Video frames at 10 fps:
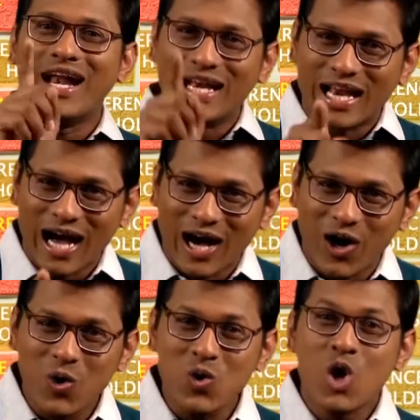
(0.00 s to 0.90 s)

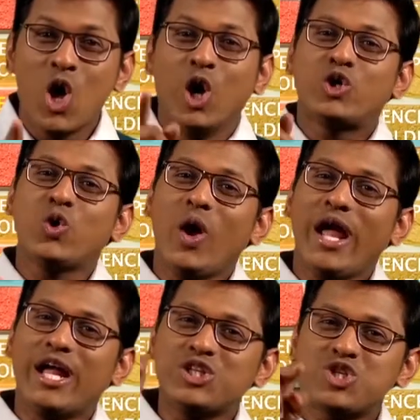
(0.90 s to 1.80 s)
Now, to
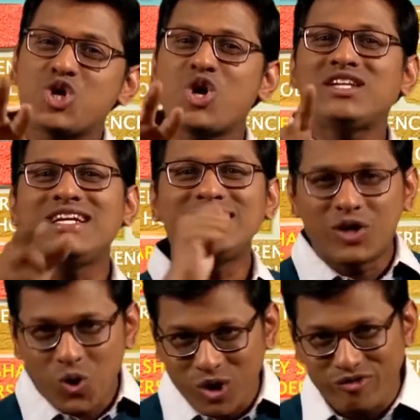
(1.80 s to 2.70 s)
ensure that they
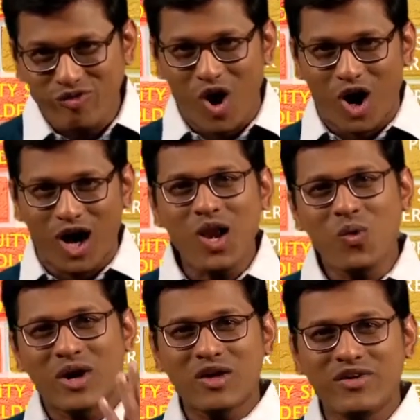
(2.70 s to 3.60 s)
don't fall,
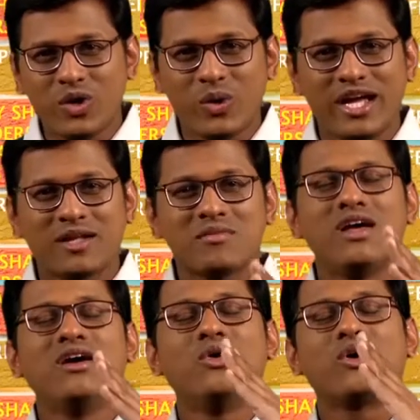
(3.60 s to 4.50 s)
what are we doing?
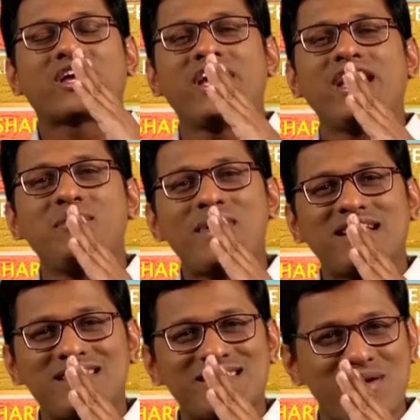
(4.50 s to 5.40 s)
Okay,
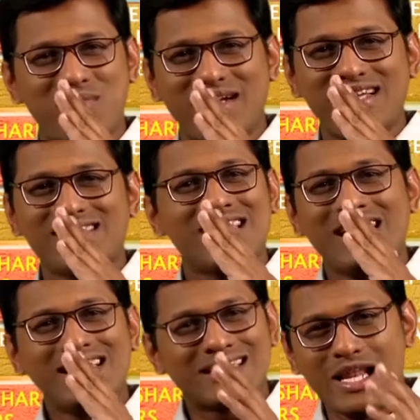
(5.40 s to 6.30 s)
imagine somebody is
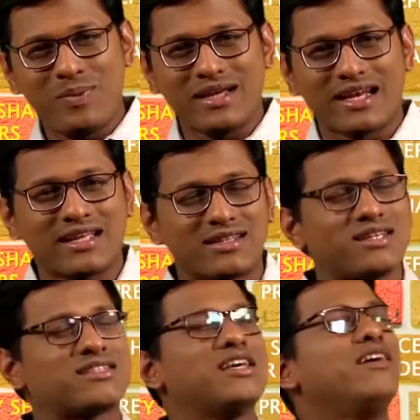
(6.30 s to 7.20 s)
sleeping like
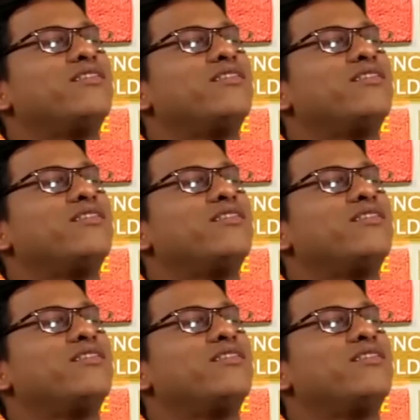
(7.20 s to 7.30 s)
this.